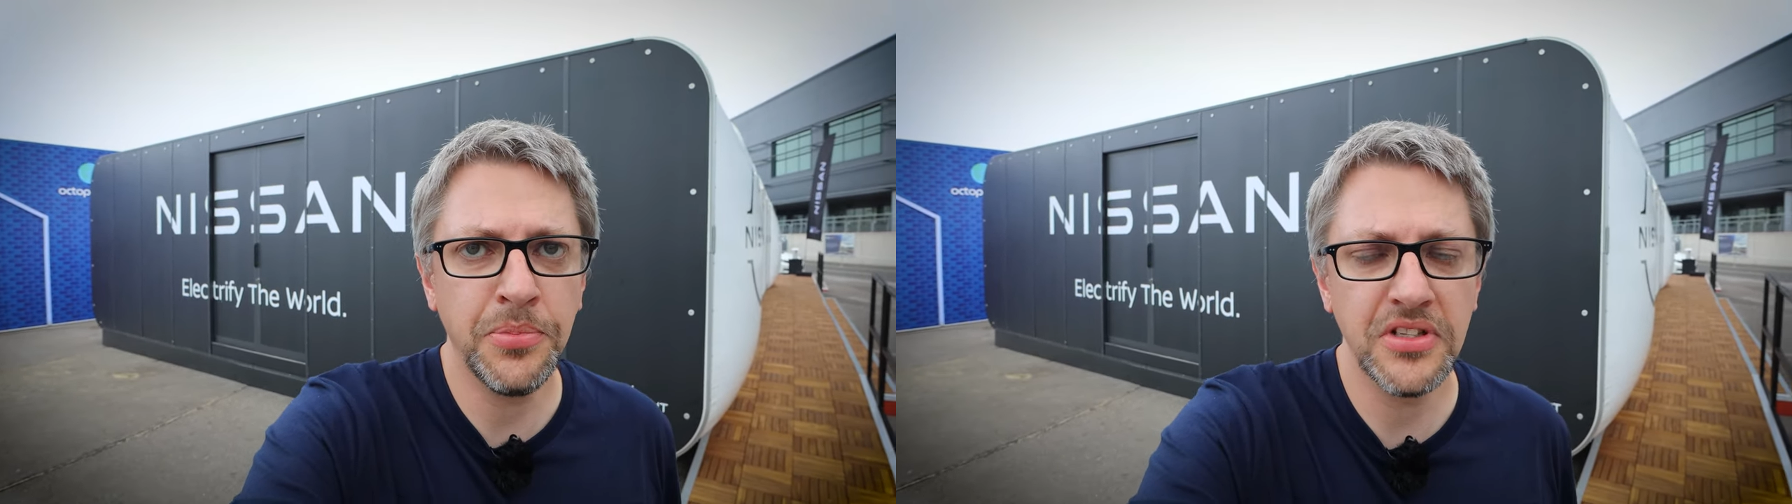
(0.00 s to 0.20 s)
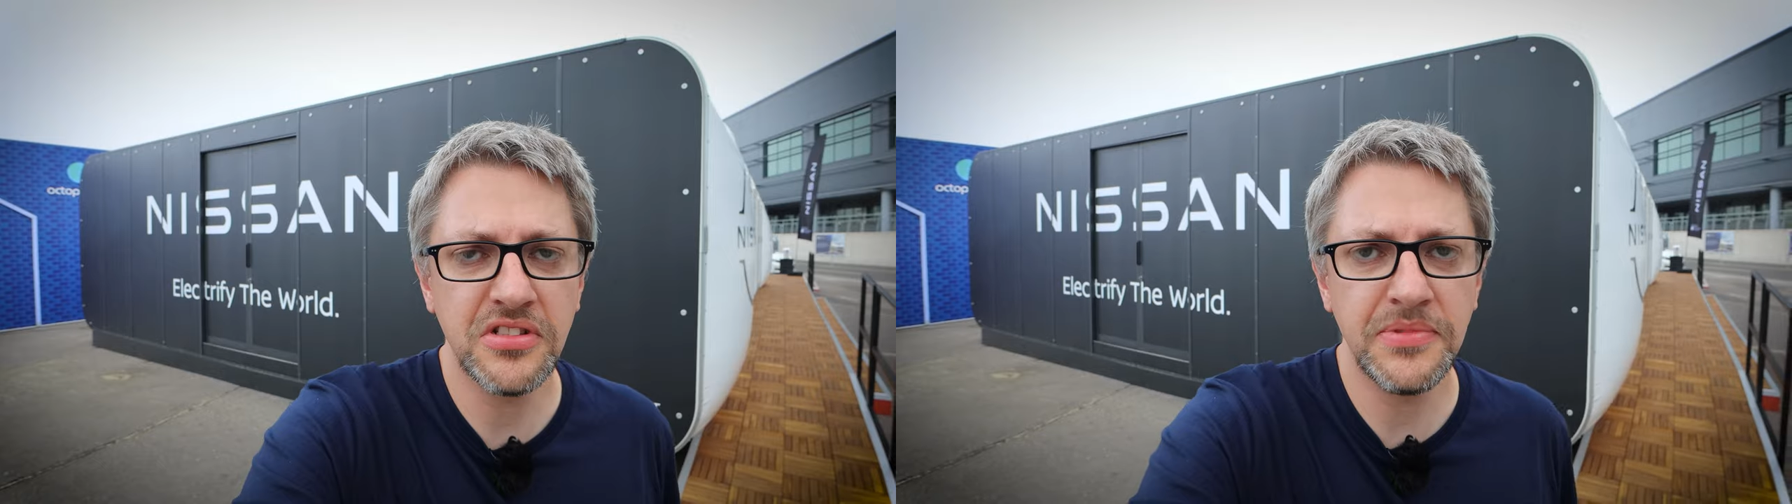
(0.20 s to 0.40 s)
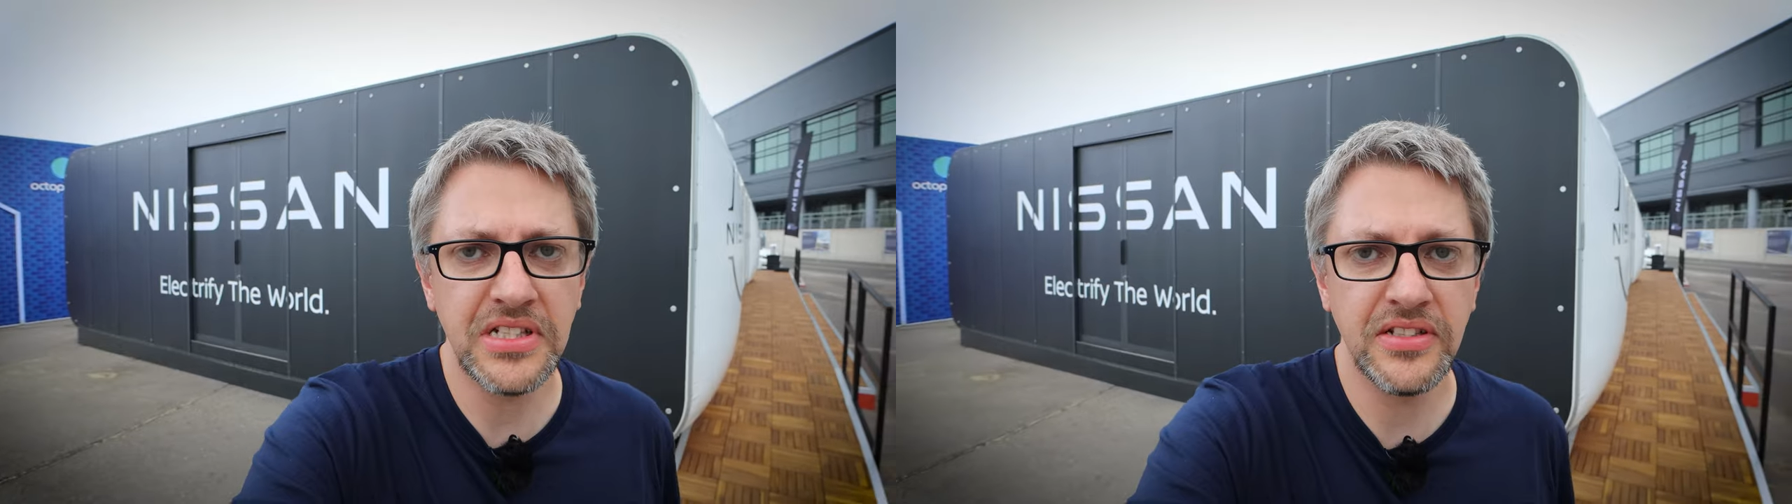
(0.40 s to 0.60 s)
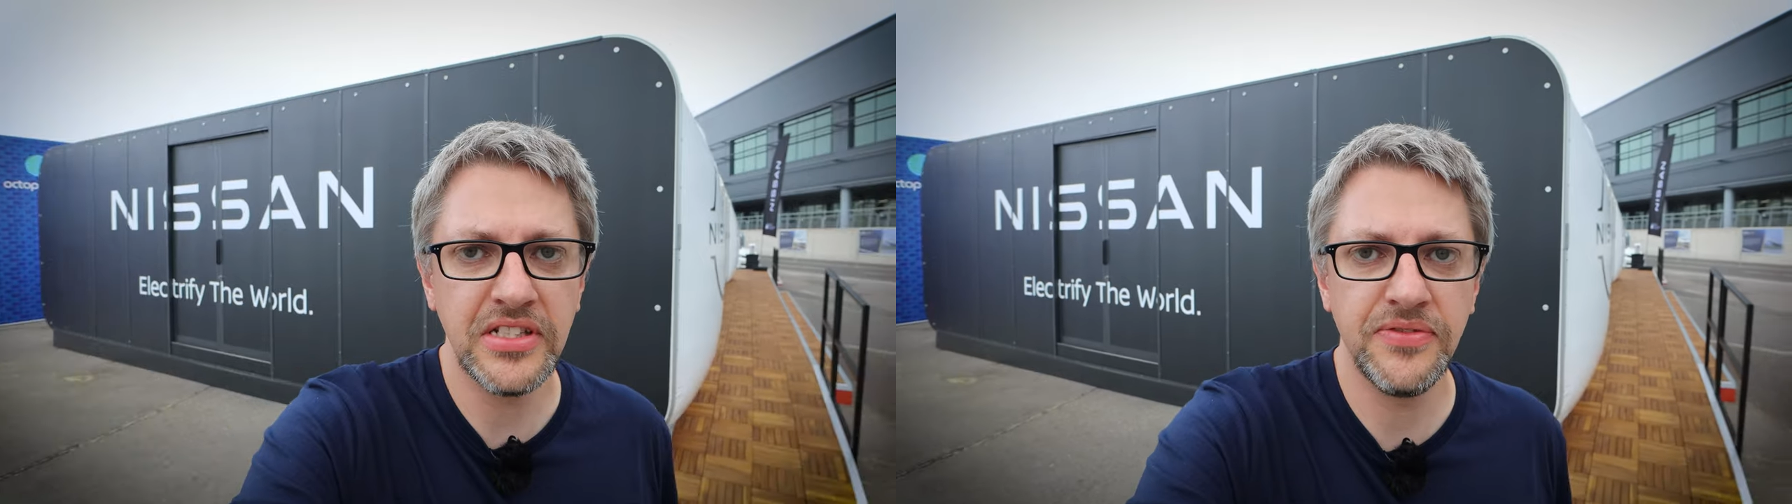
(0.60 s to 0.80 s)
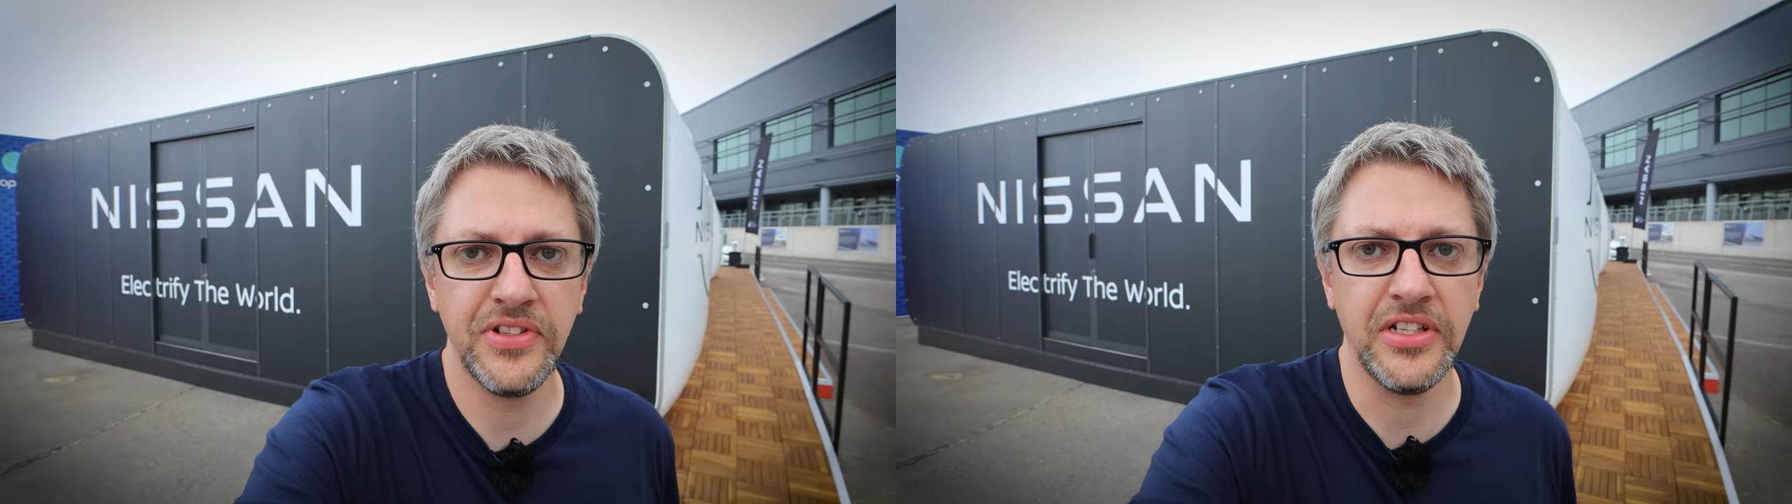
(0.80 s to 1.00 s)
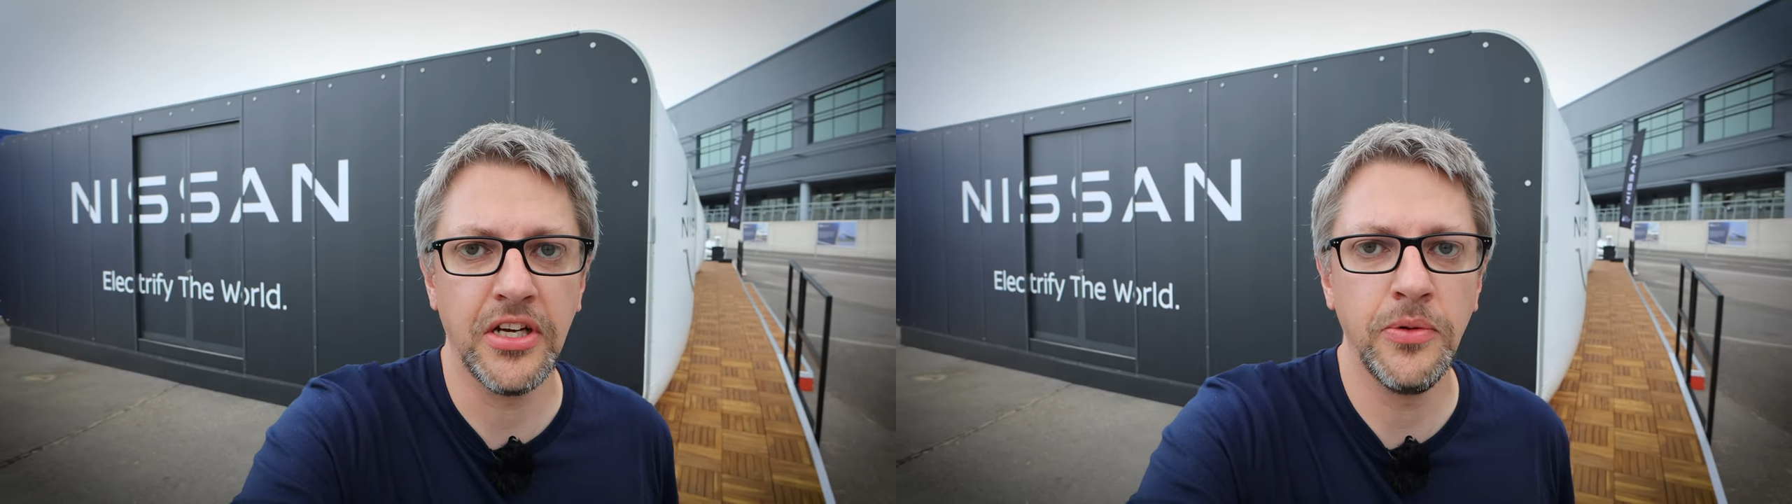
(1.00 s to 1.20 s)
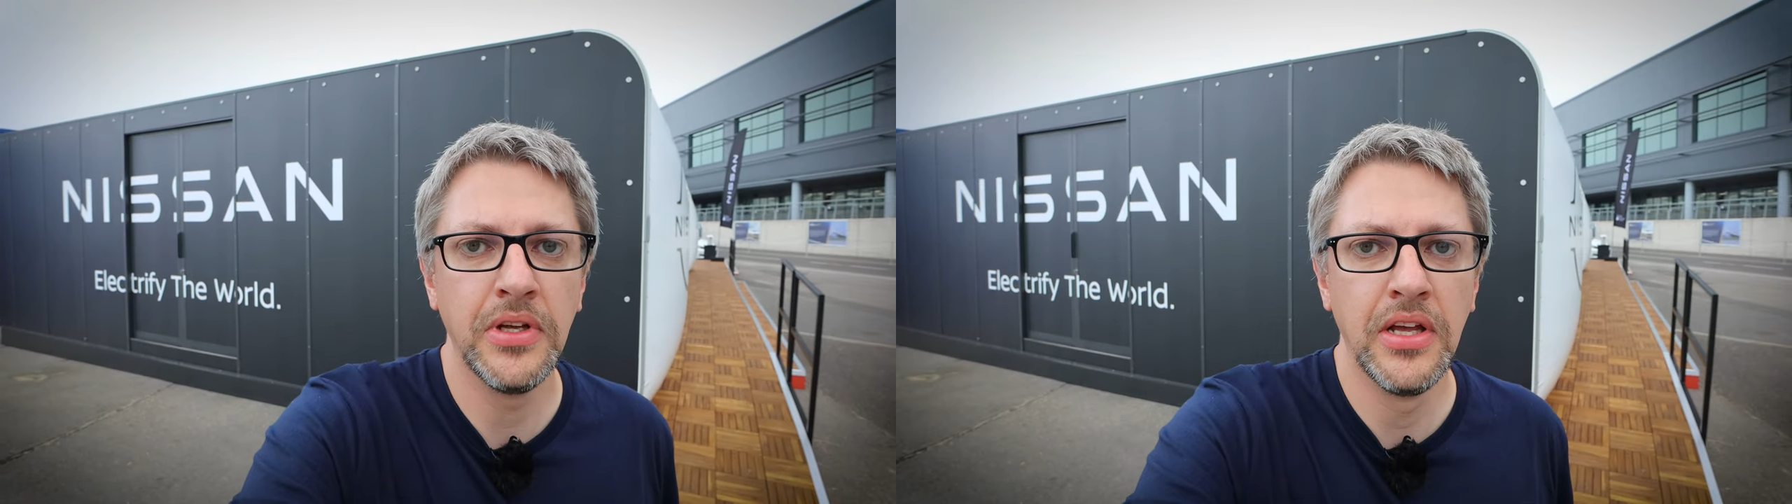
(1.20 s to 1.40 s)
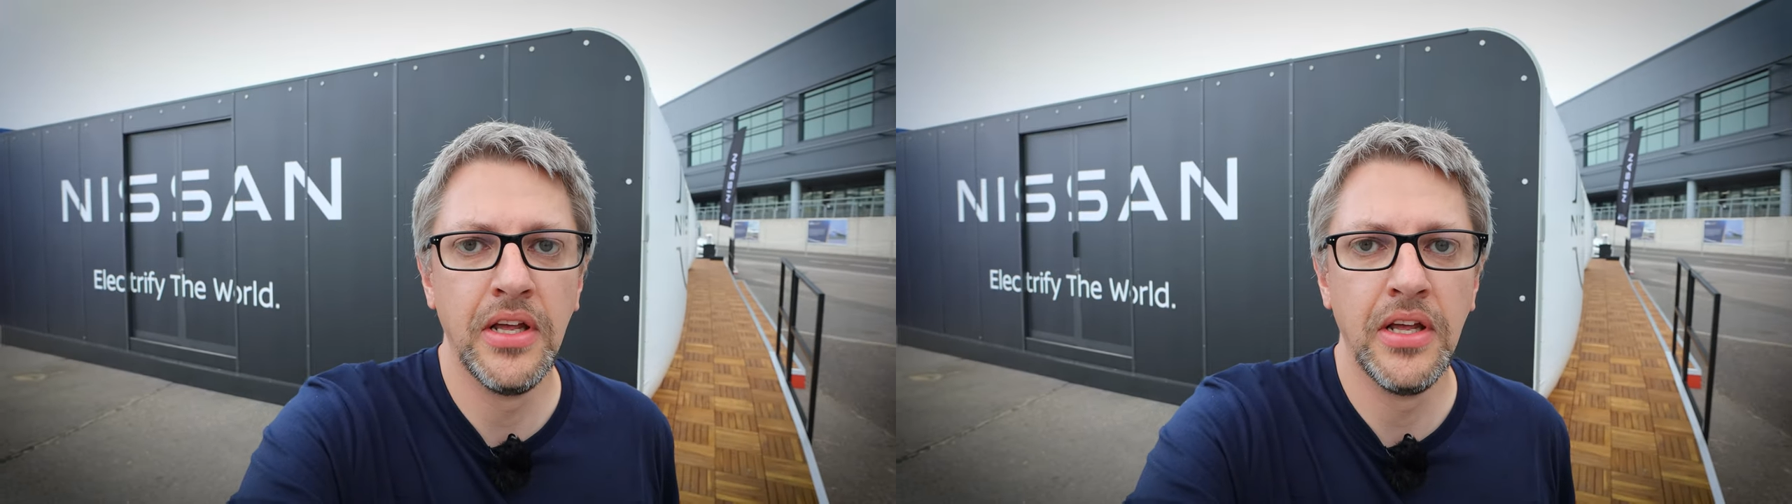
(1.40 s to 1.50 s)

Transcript: But the subject of this video